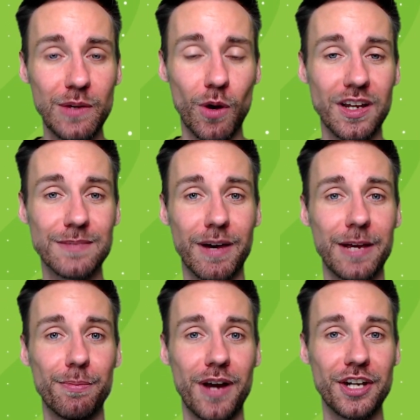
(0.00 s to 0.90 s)
What is my
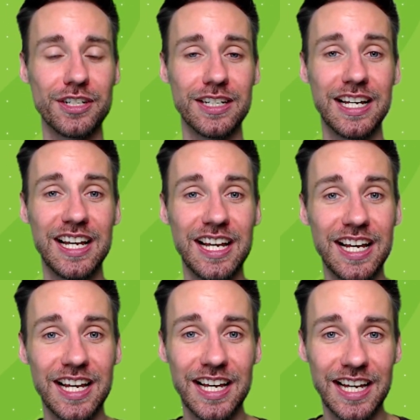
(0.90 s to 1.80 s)
impression?
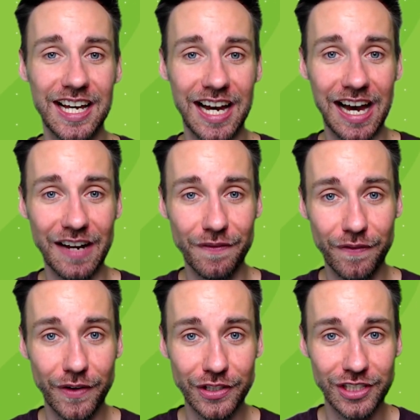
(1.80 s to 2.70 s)

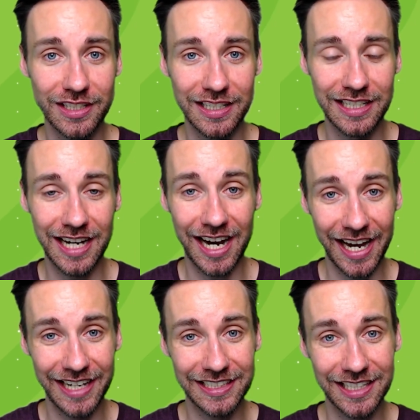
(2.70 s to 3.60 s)
Unfortunately,
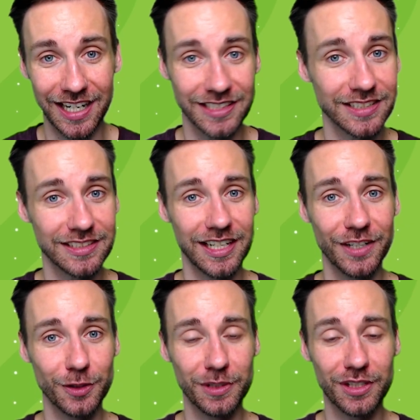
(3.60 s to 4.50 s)
I can't tell
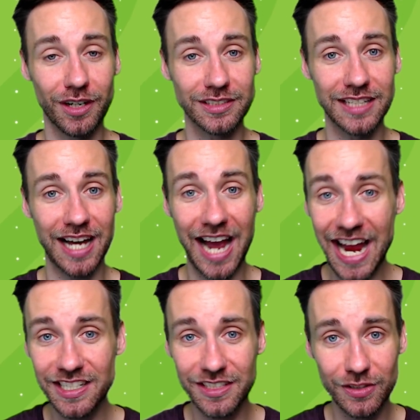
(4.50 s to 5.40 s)
you because I
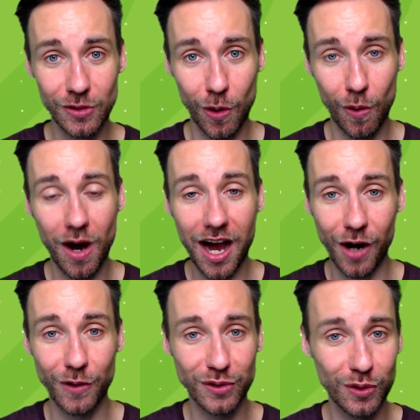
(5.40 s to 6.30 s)
didn't know
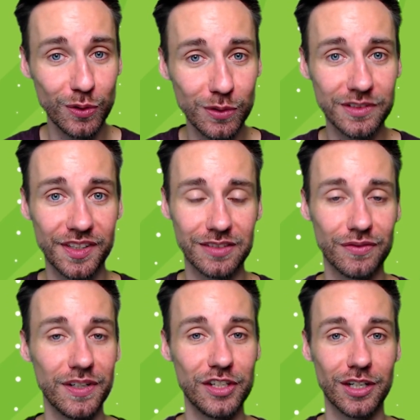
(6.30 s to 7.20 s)
how to use this
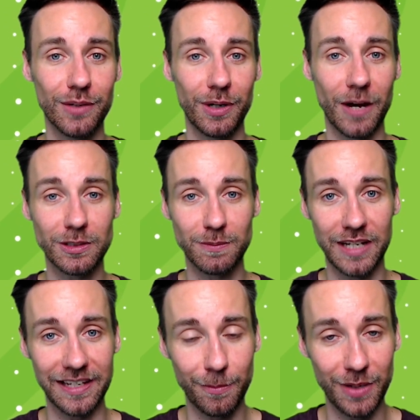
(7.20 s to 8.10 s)
feature when I was
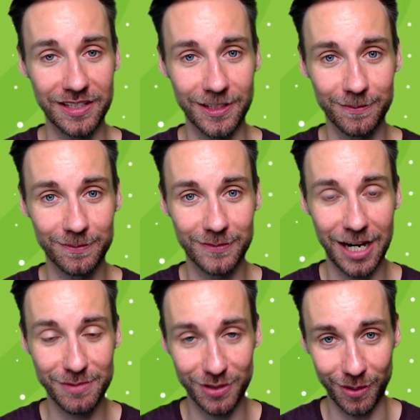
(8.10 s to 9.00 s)
playing the beta.
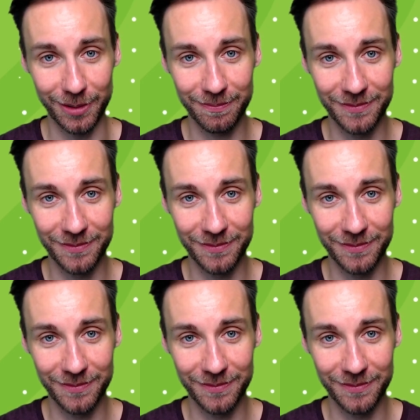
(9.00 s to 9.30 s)
I'm sorry.